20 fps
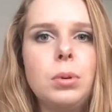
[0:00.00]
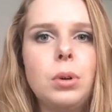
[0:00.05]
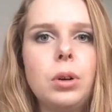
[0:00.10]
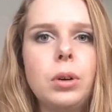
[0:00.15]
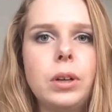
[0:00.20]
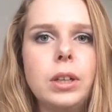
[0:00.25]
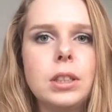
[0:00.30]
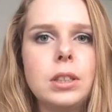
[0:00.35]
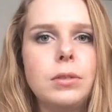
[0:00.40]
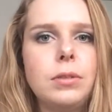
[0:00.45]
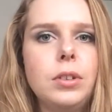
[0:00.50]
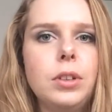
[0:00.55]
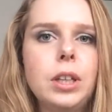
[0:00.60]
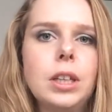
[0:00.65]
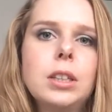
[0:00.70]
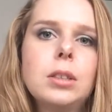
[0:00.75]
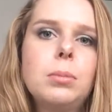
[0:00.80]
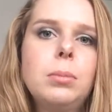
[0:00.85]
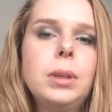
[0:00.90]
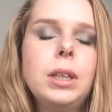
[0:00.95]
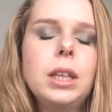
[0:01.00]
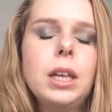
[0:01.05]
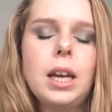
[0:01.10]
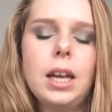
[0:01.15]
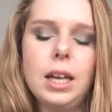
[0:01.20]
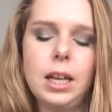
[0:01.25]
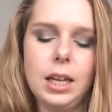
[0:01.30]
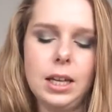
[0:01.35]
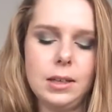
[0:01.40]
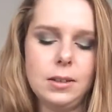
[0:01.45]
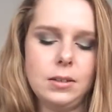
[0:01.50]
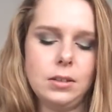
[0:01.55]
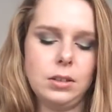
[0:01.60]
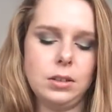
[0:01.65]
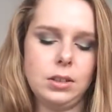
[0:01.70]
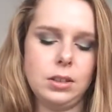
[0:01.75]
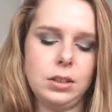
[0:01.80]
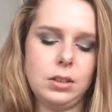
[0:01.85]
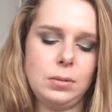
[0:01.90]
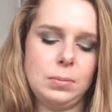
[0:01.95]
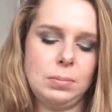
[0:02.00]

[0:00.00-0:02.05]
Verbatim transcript: progress if you ask me, and